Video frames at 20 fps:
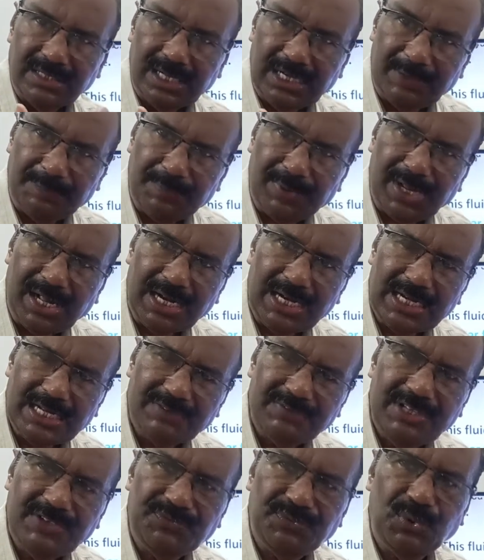a part
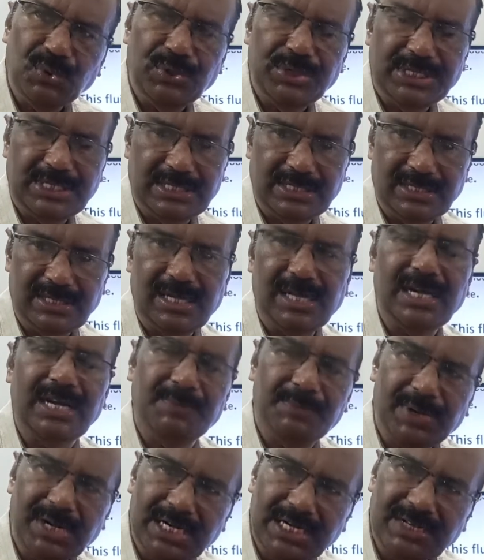of the fluid or
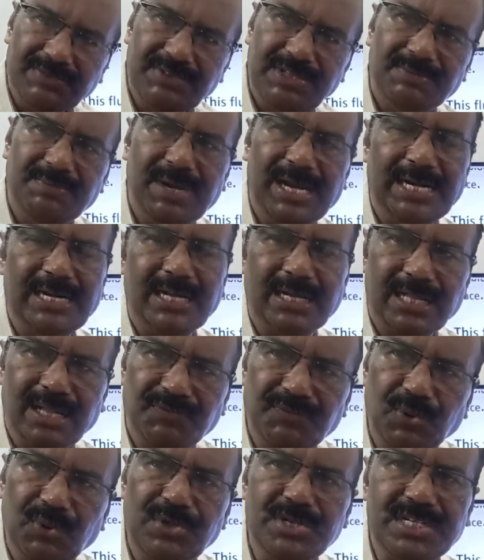a part of the blood or
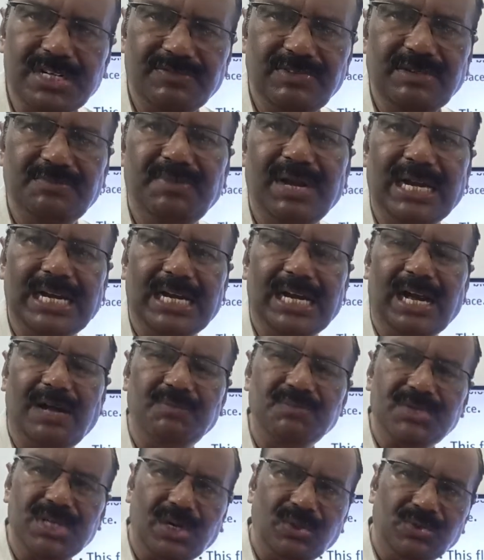the fluids of the blood
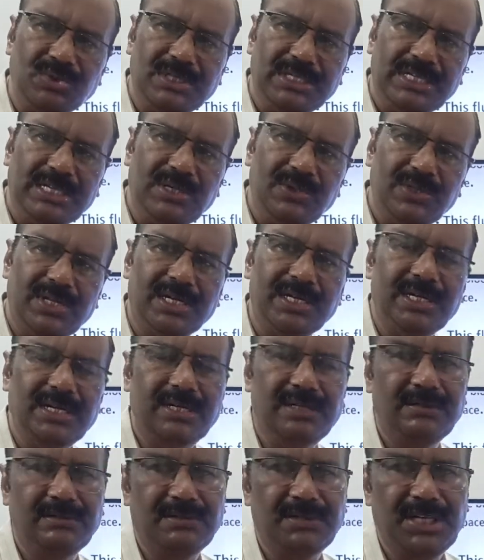comes out into the
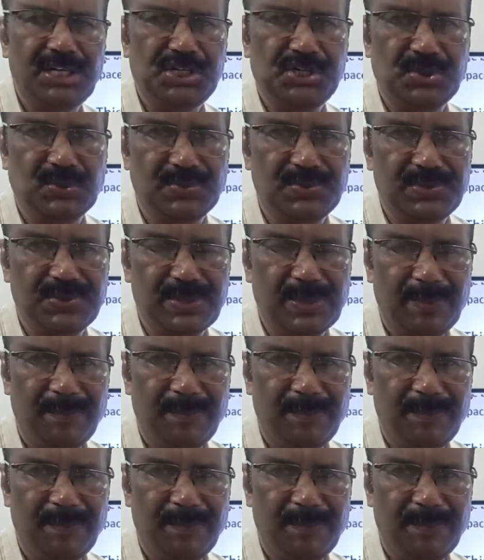tissues.